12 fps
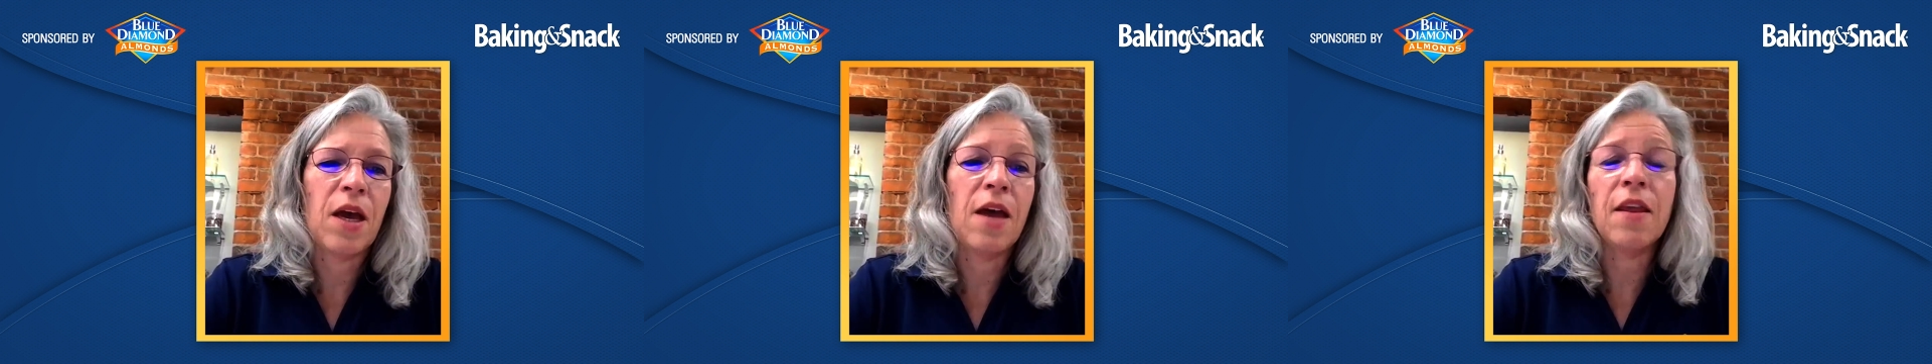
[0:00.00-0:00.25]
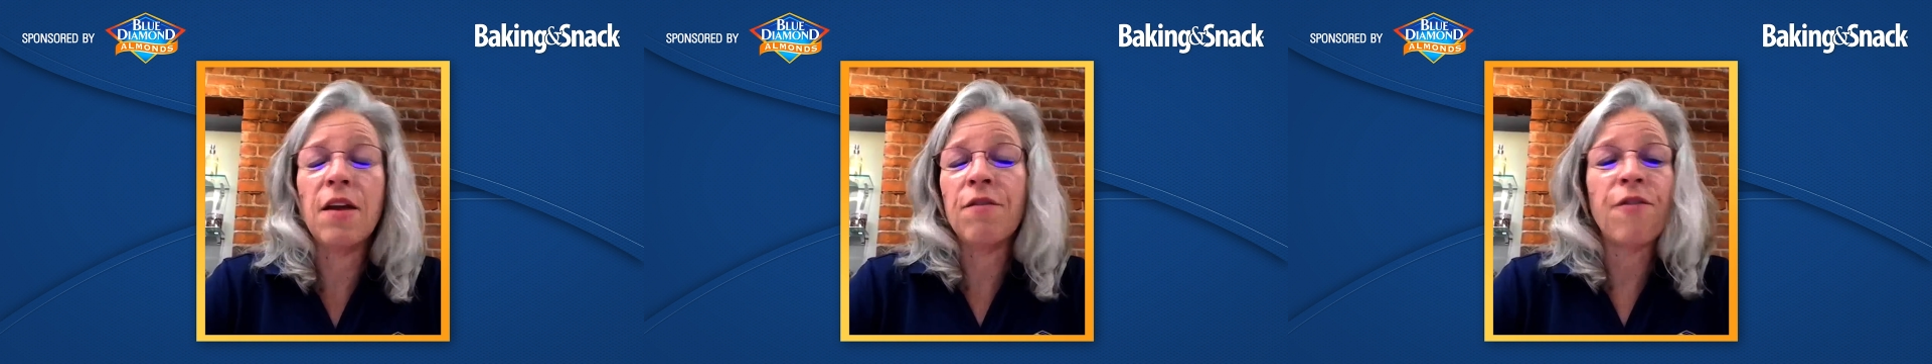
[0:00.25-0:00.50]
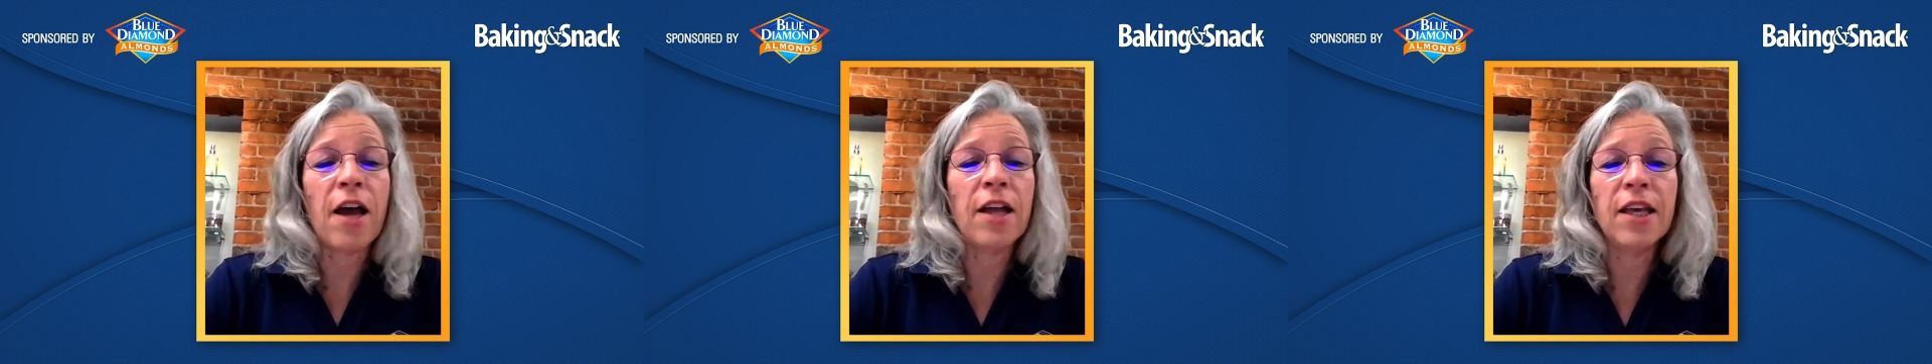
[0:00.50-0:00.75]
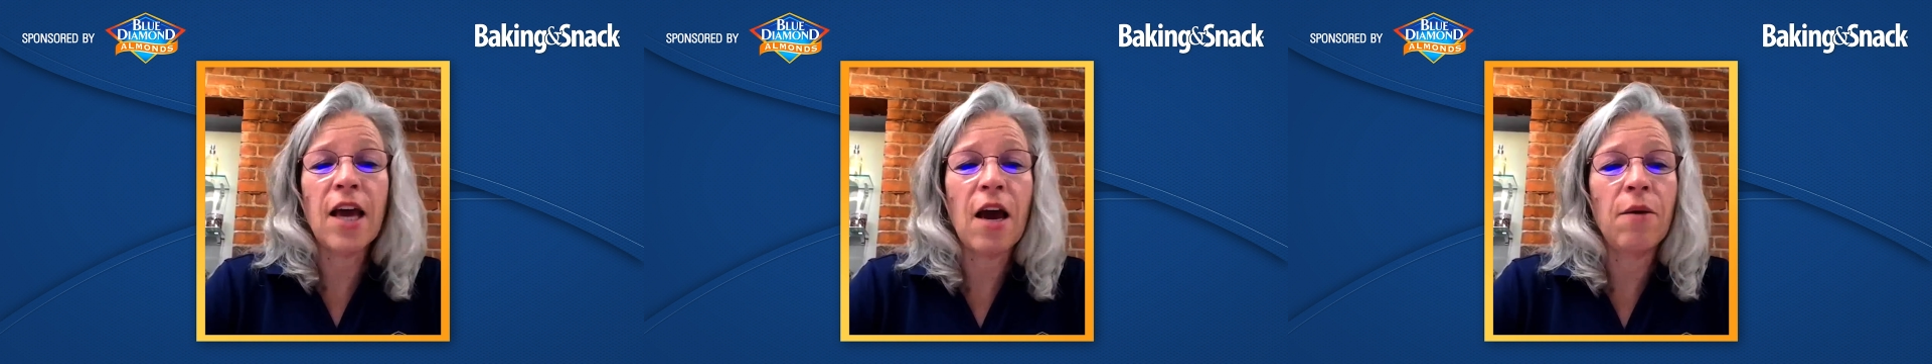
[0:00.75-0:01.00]
And then
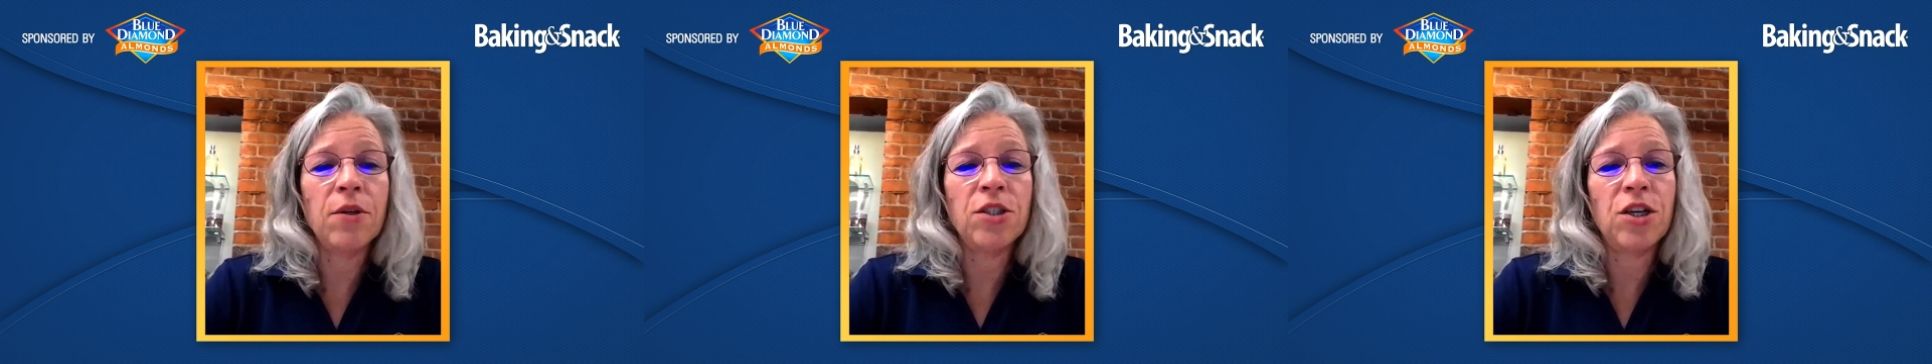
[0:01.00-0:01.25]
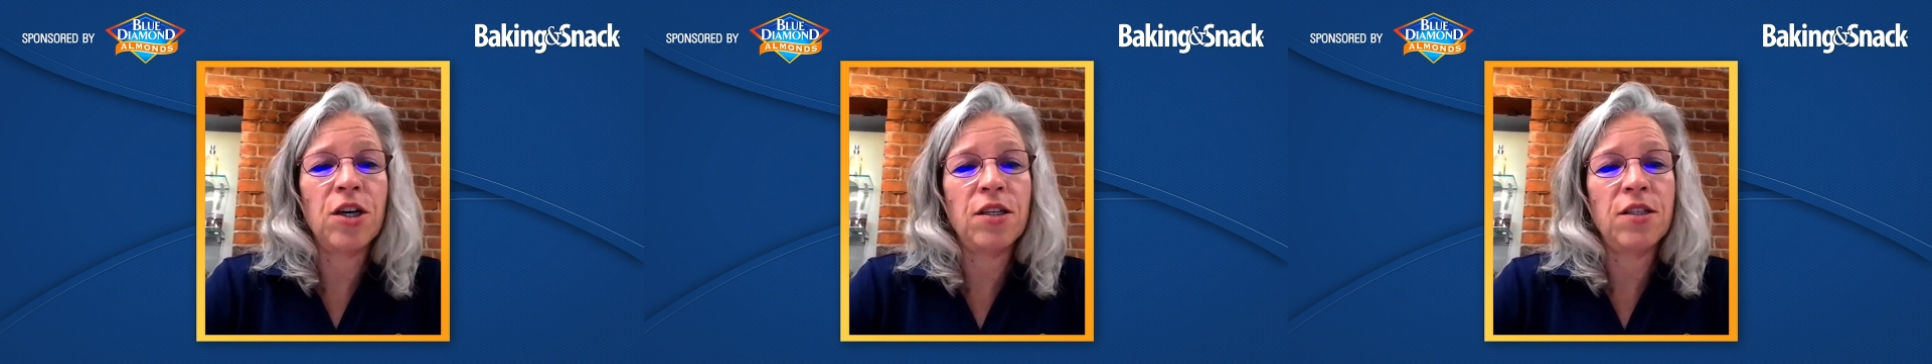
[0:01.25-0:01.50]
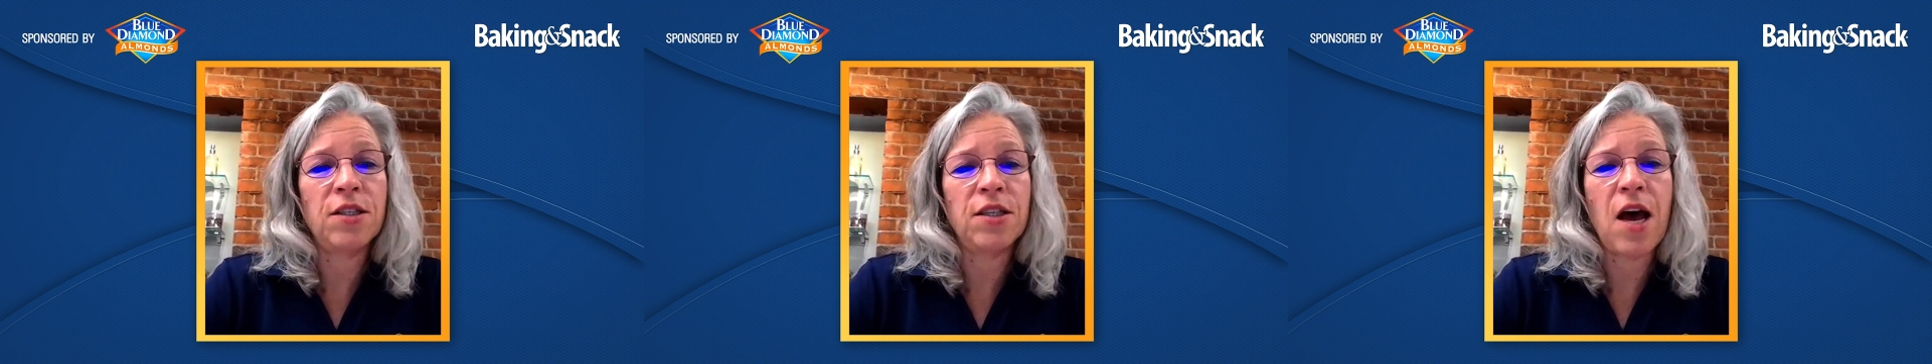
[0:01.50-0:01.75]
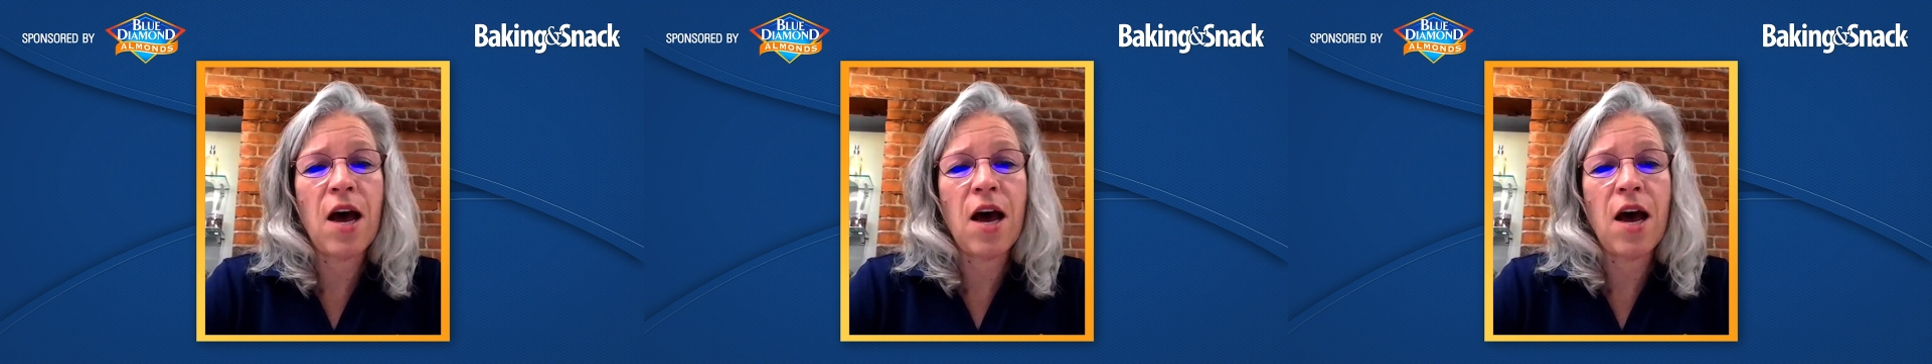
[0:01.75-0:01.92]
finally, I would just